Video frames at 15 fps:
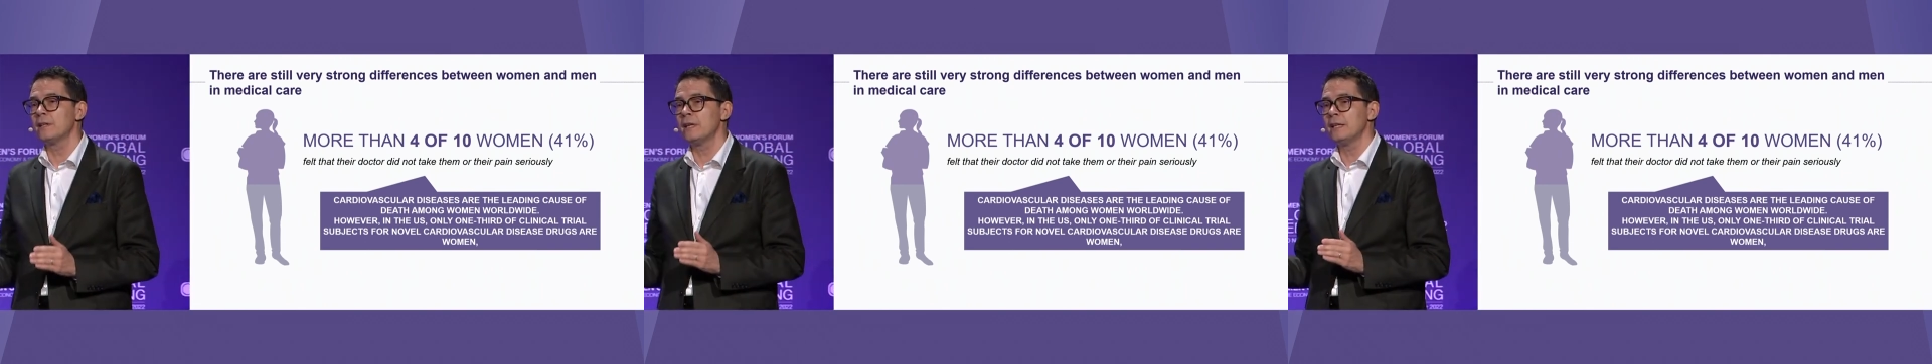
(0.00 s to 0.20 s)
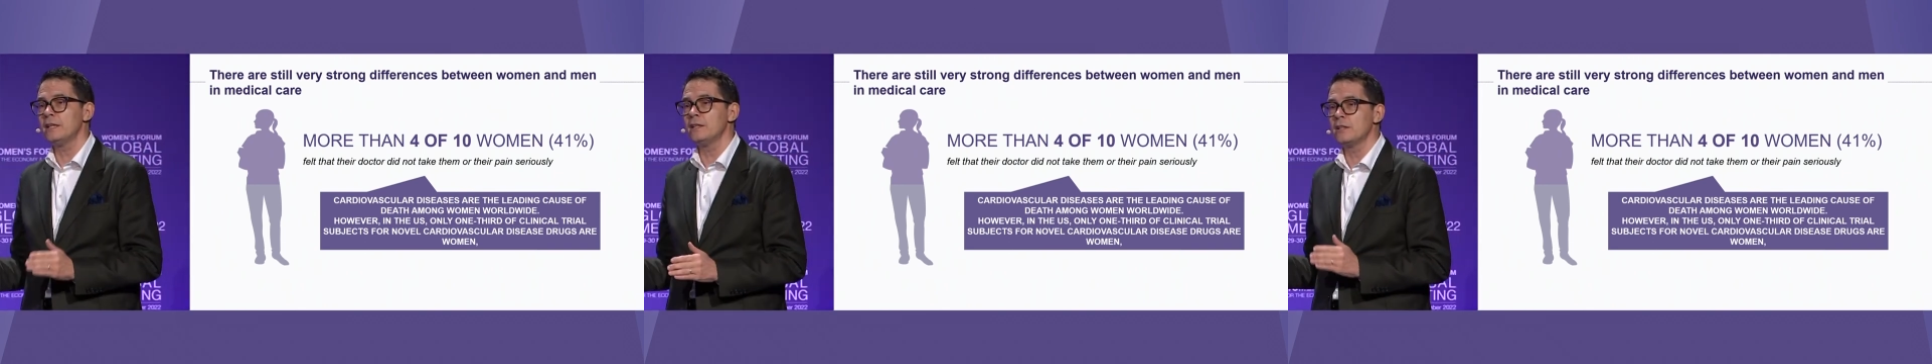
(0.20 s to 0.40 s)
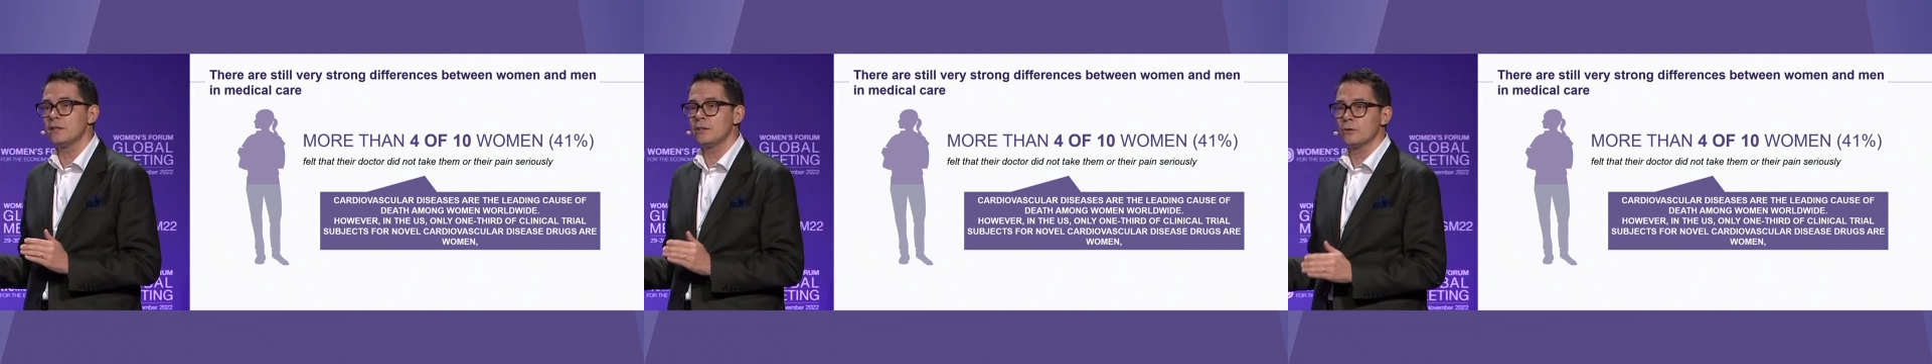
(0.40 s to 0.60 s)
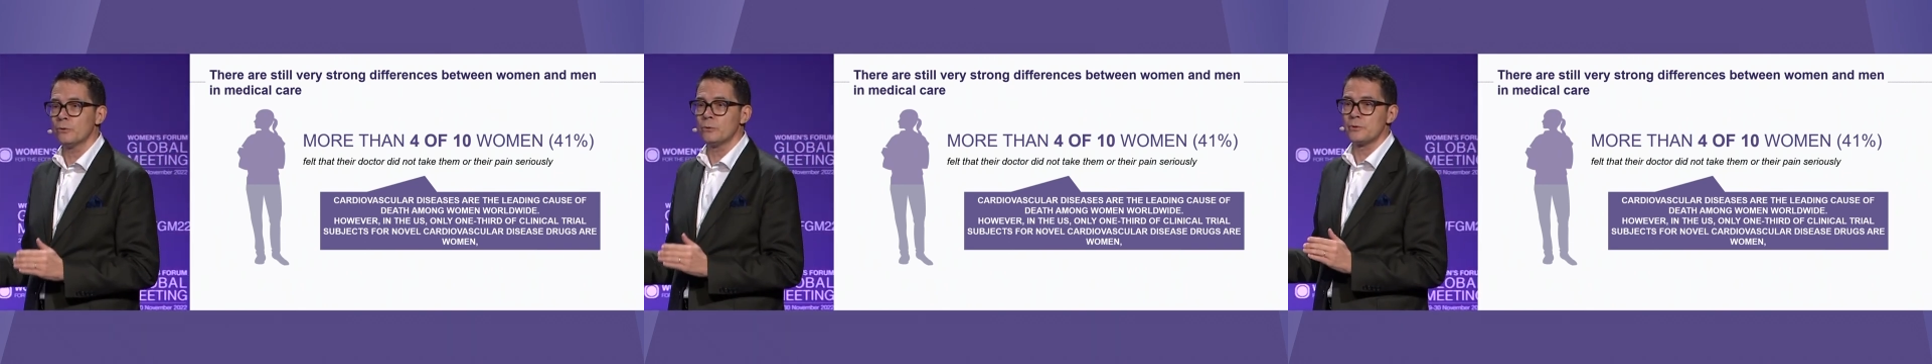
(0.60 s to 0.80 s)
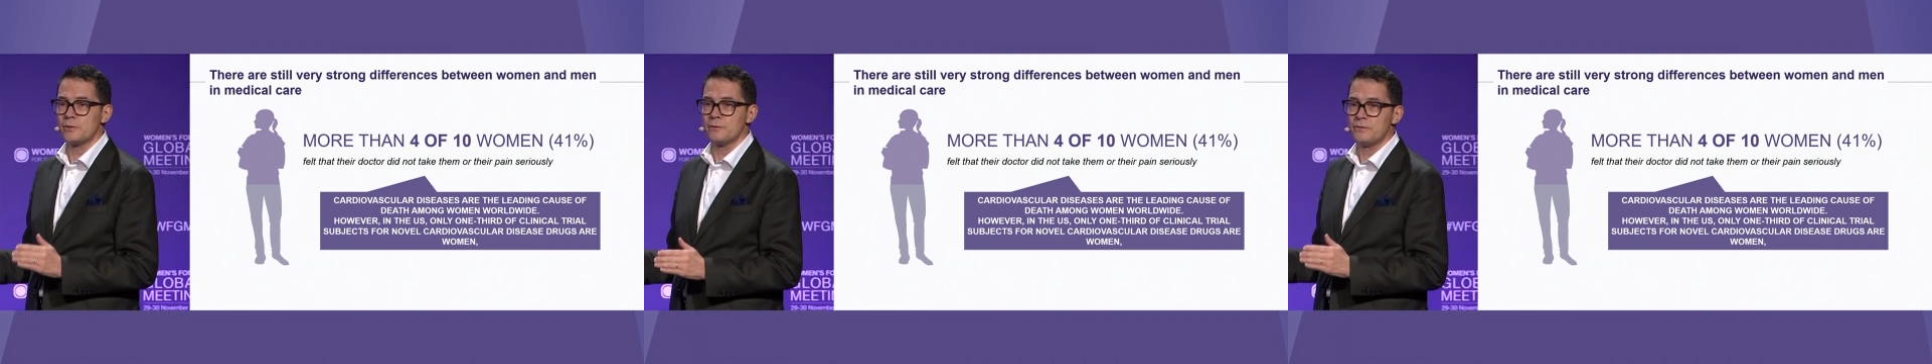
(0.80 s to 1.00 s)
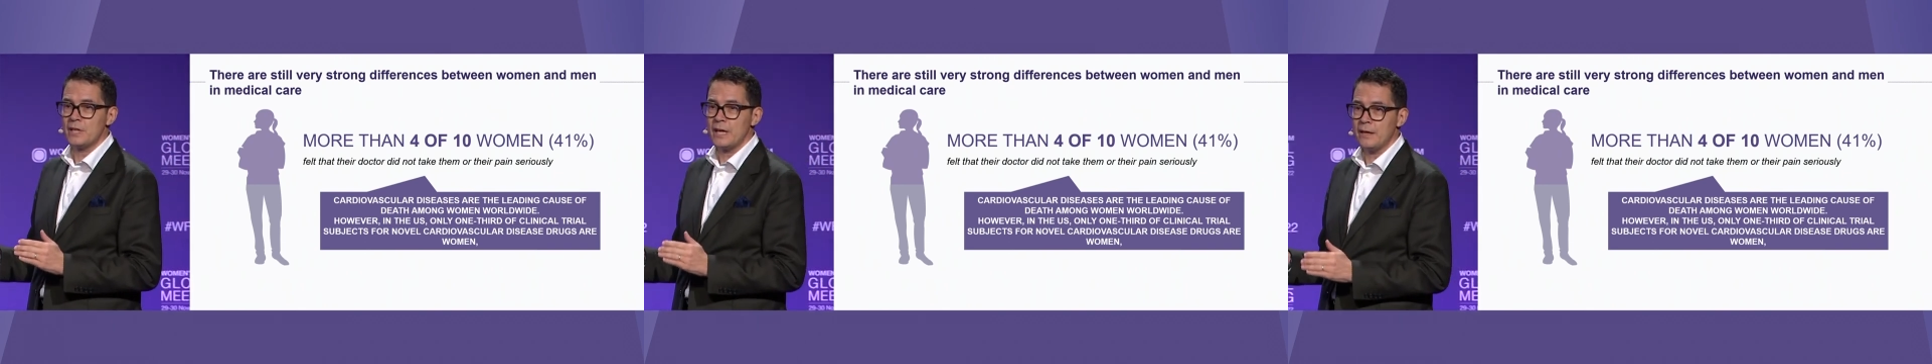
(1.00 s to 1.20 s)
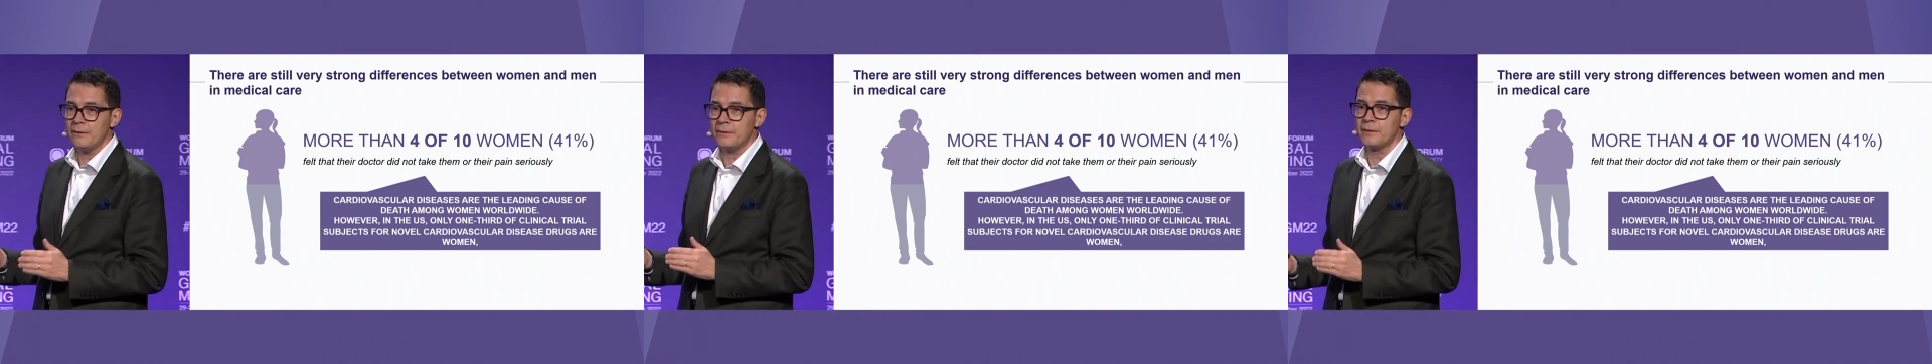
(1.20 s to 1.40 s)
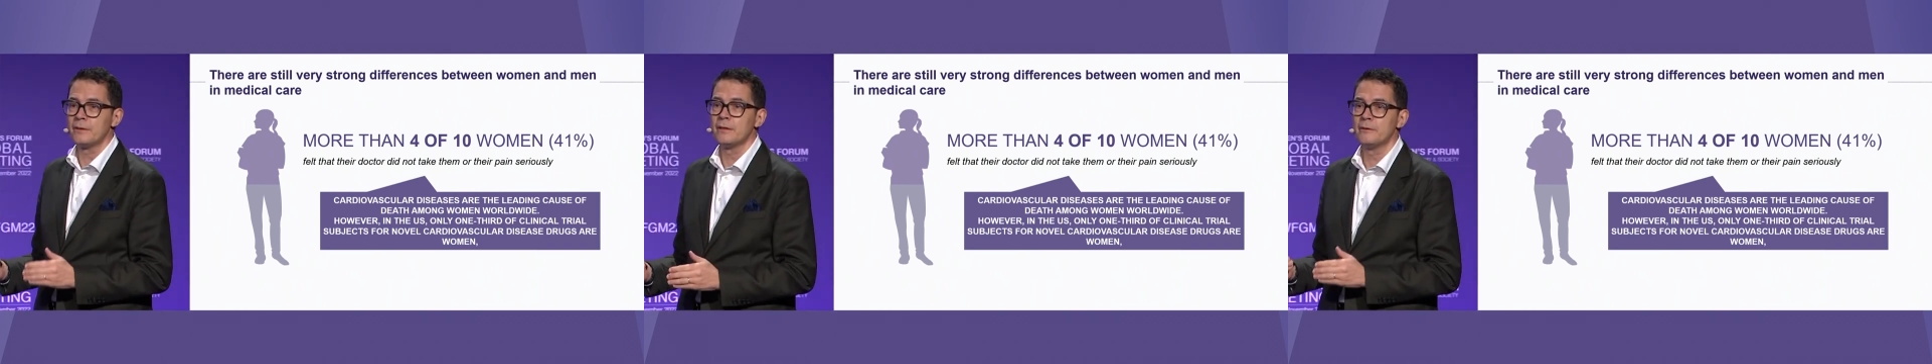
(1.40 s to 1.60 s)
leading cause of
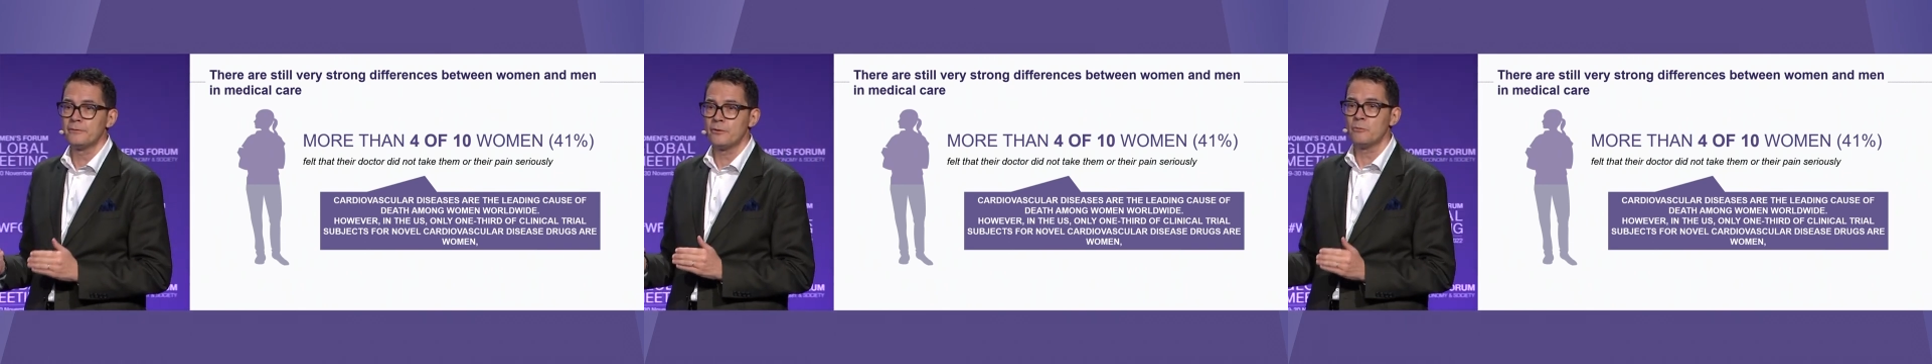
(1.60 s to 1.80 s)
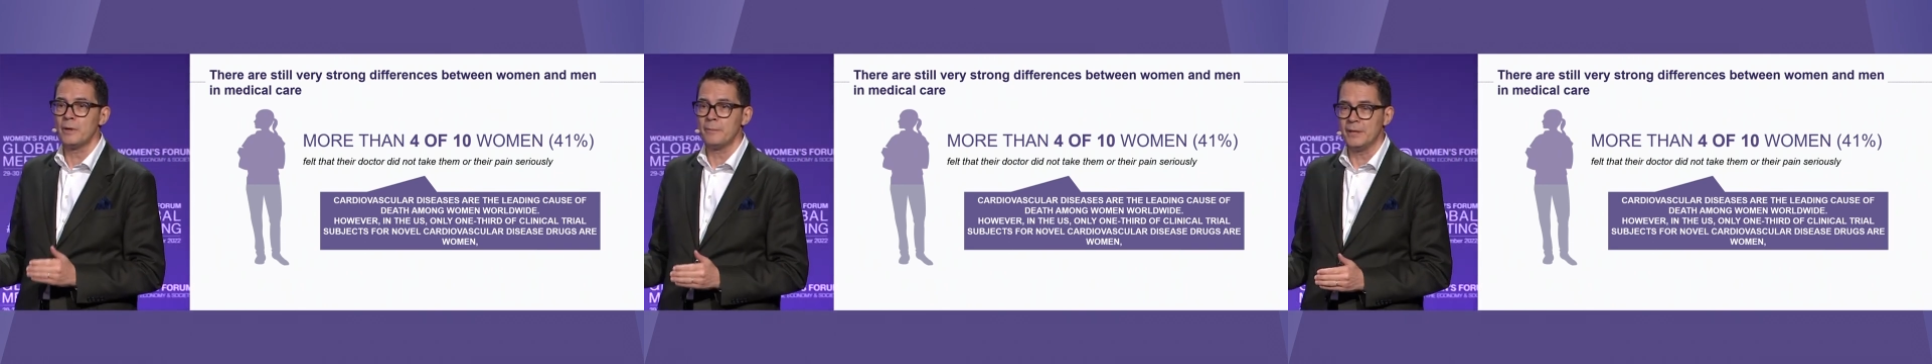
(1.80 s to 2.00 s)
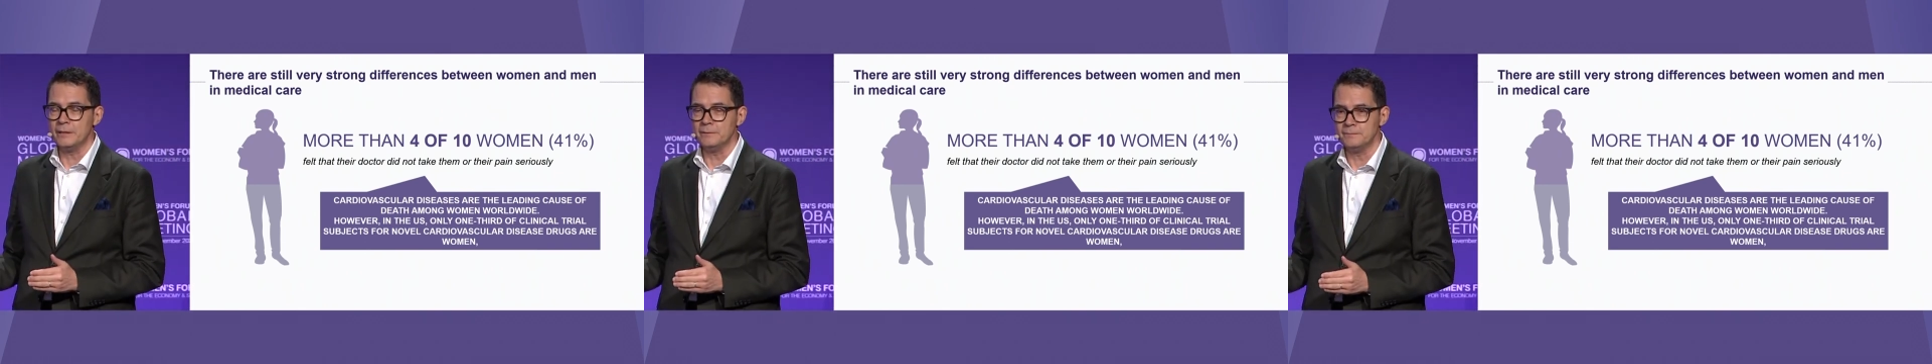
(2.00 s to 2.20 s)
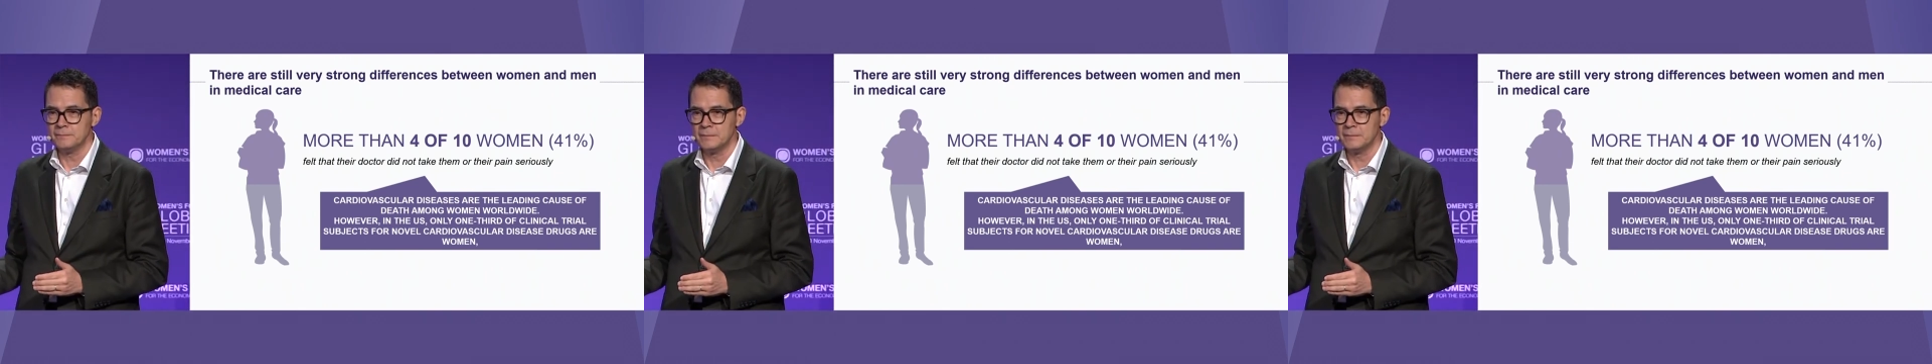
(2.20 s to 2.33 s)
death for women.